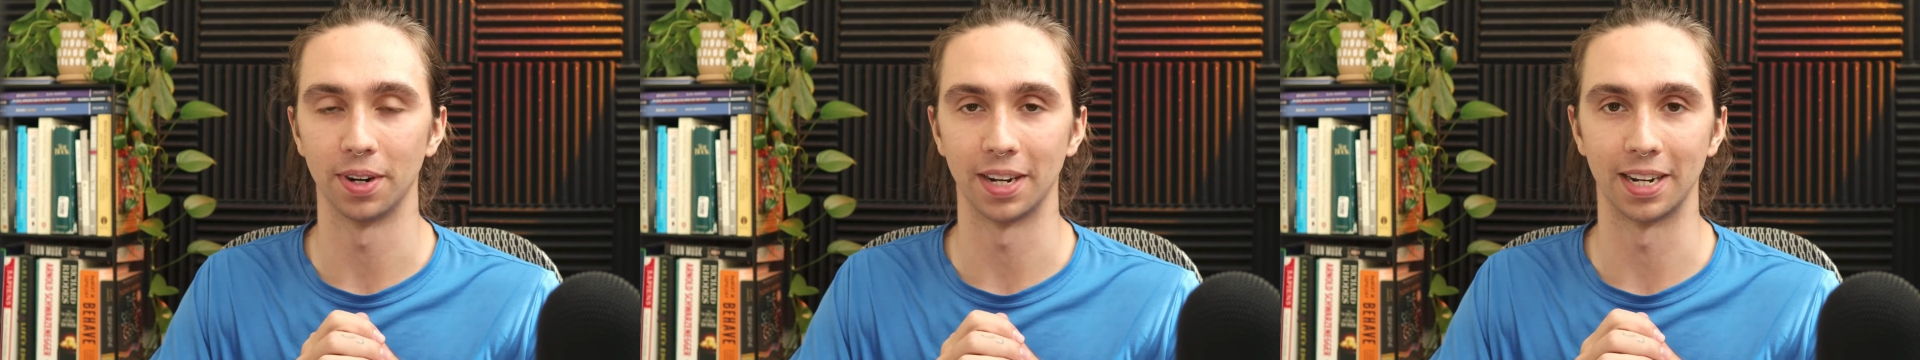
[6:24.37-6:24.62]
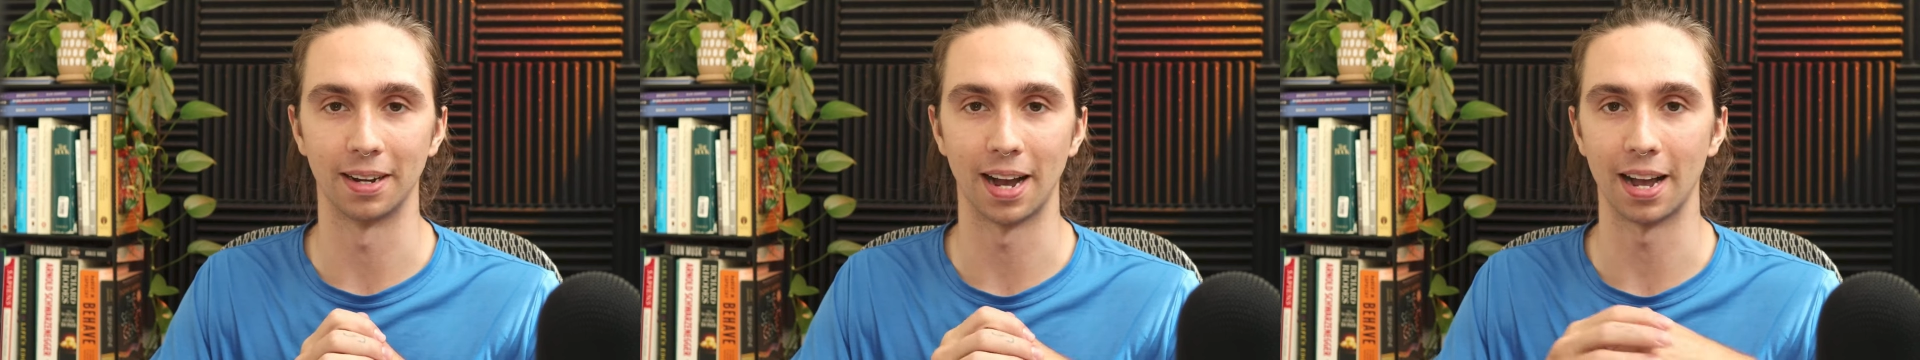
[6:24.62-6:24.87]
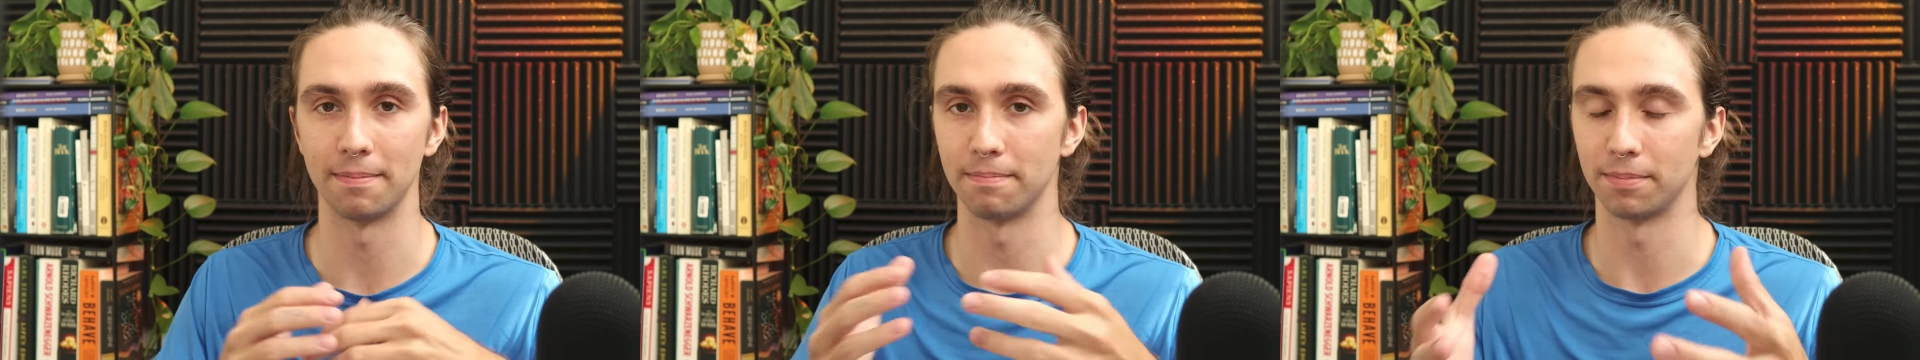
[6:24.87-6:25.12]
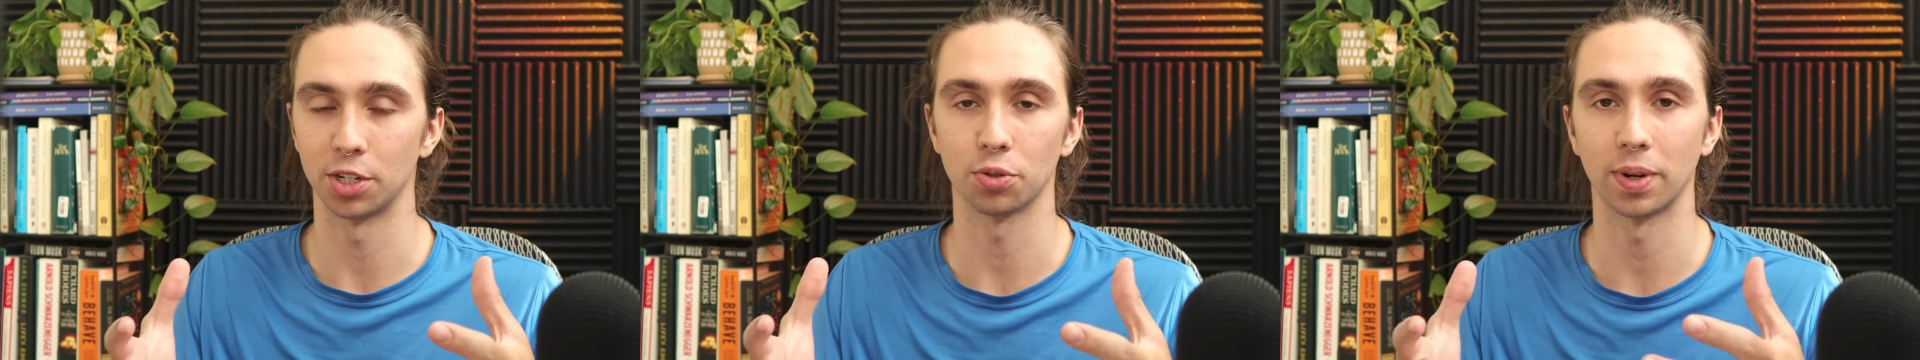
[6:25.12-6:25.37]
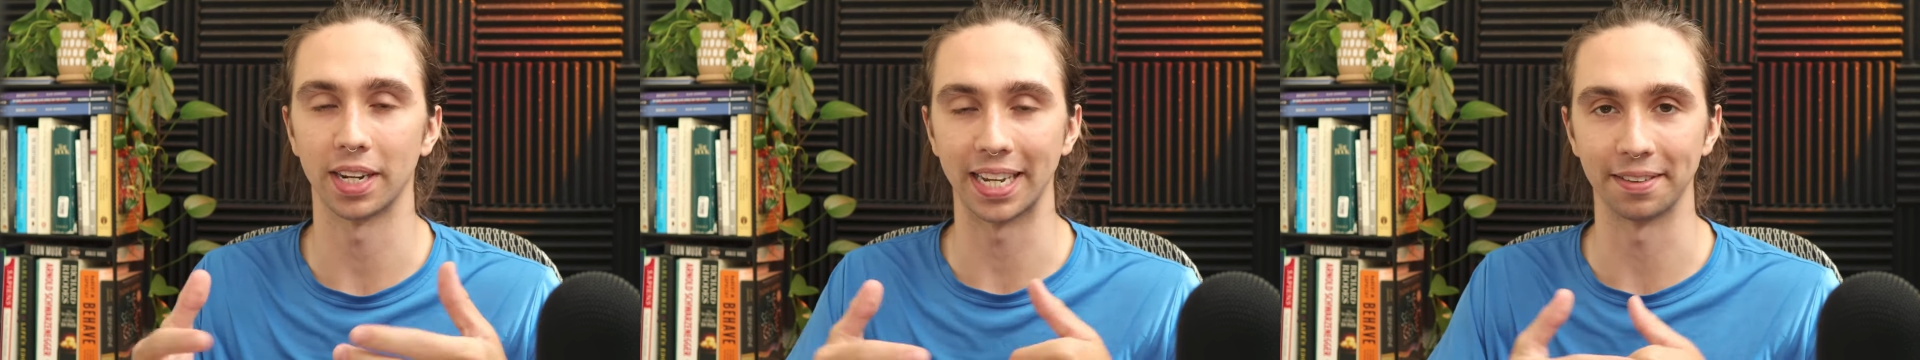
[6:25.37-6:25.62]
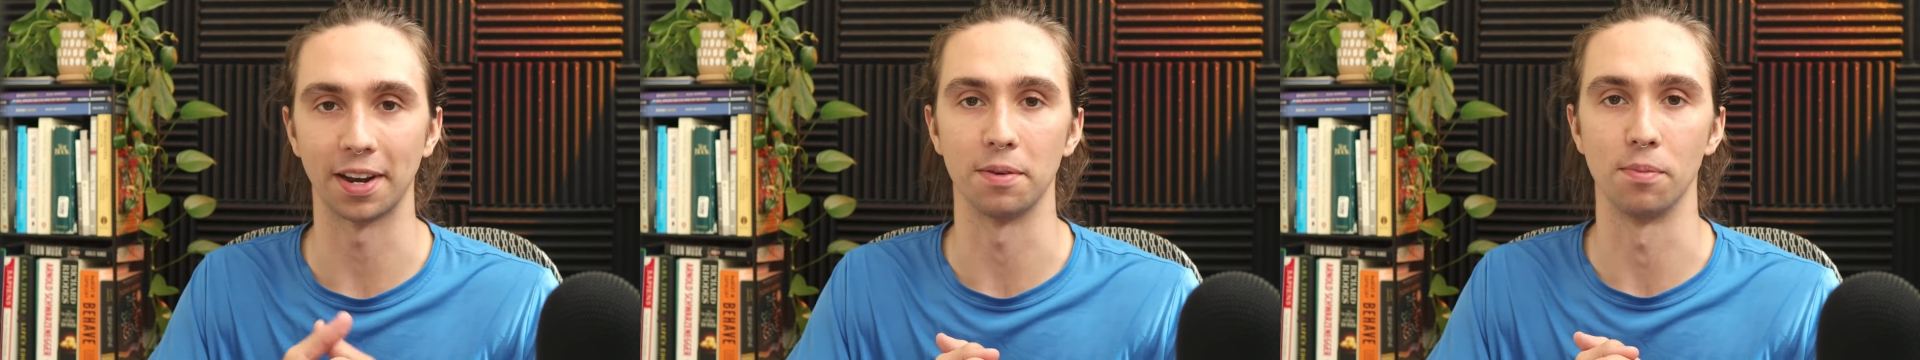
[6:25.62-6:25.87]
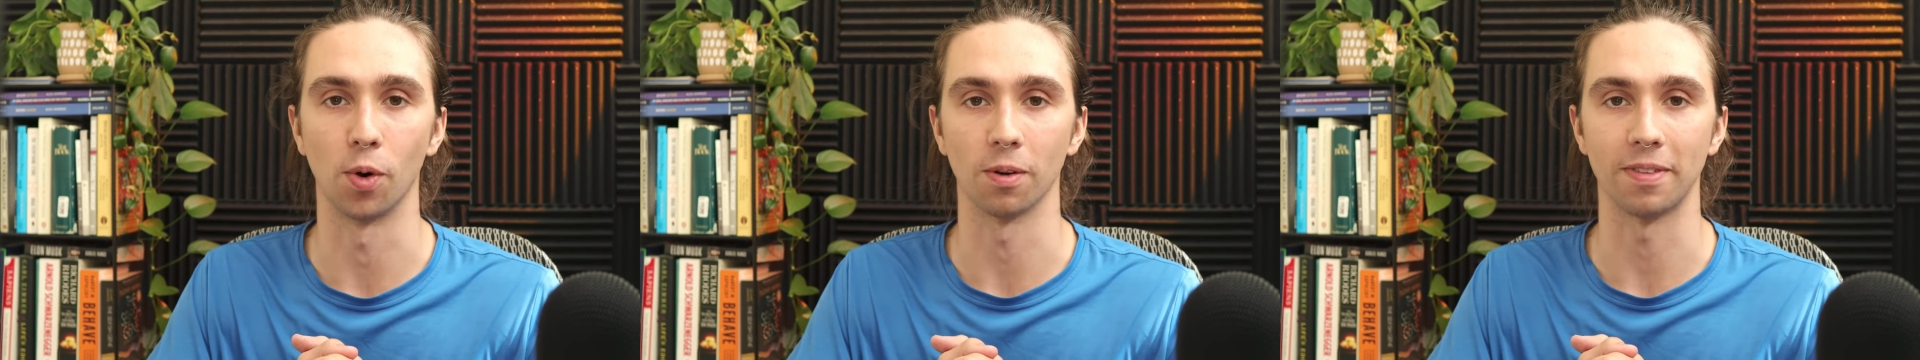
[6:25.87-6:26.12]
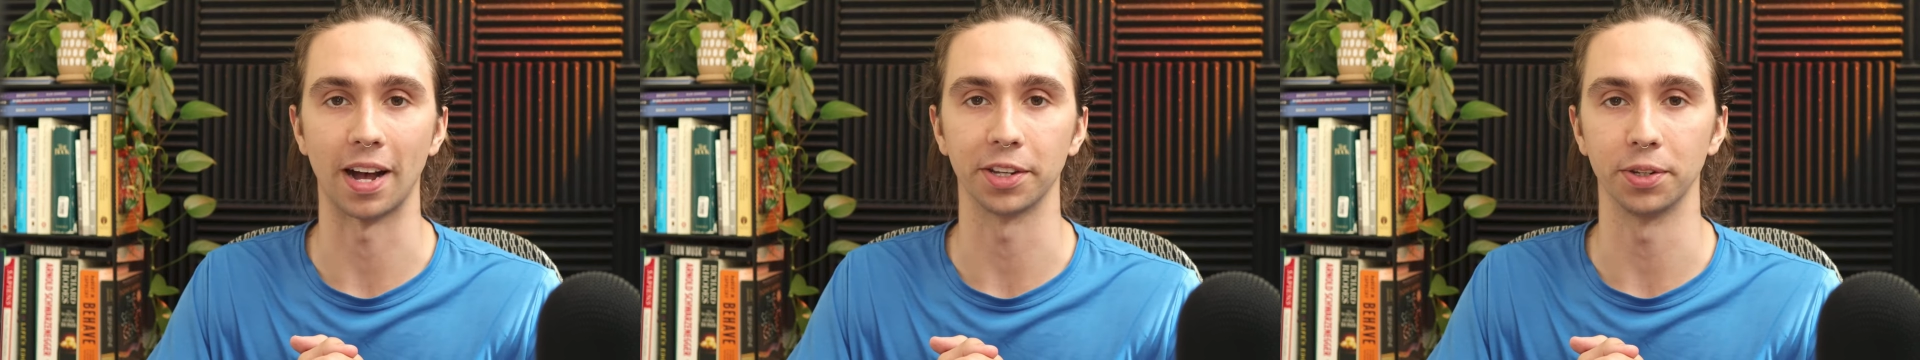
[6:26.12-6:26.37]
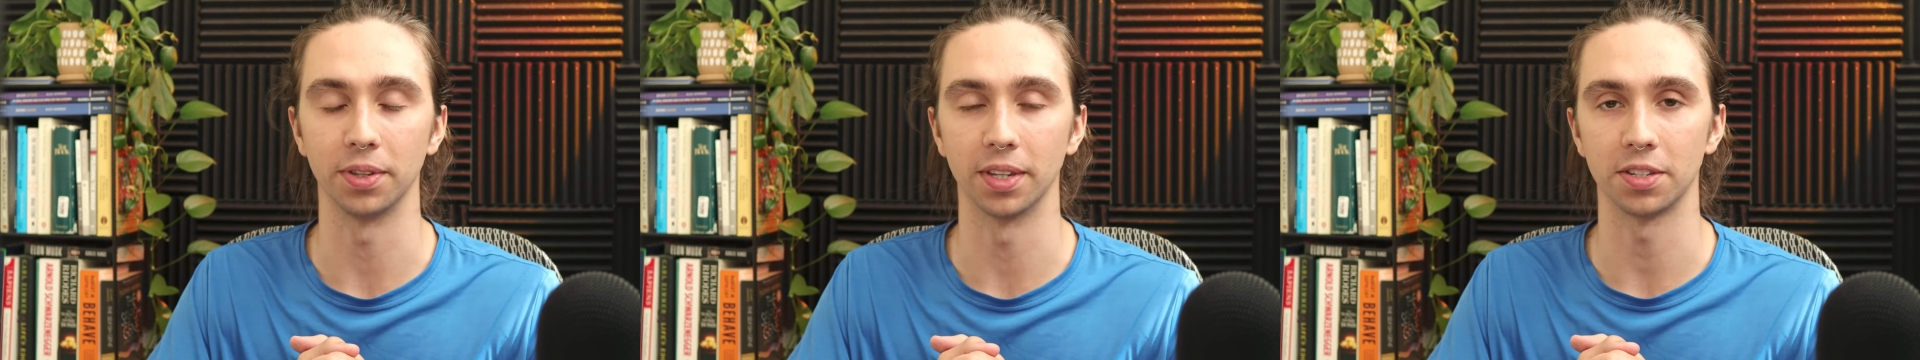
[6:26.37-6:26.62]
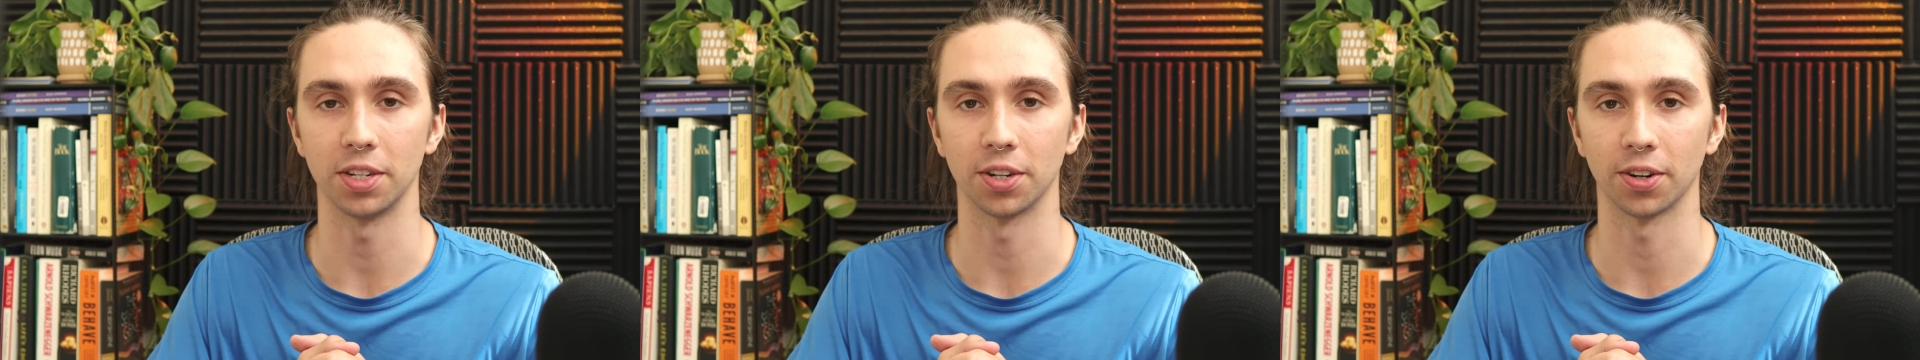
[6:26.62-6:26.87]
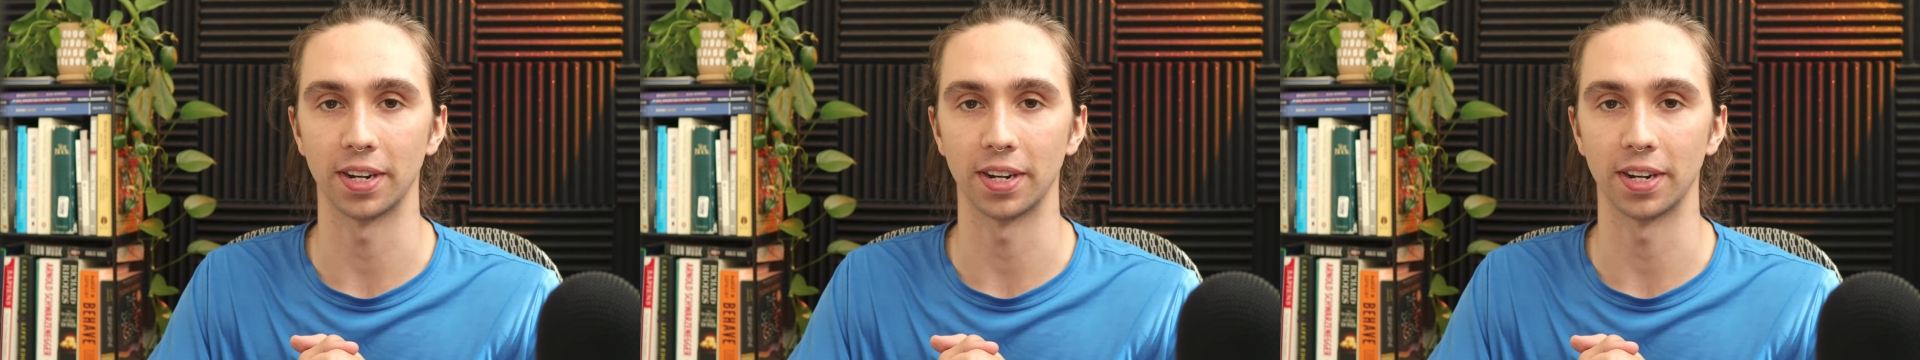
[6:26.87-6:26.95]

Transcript: Uh, I just wanna give out more value this year,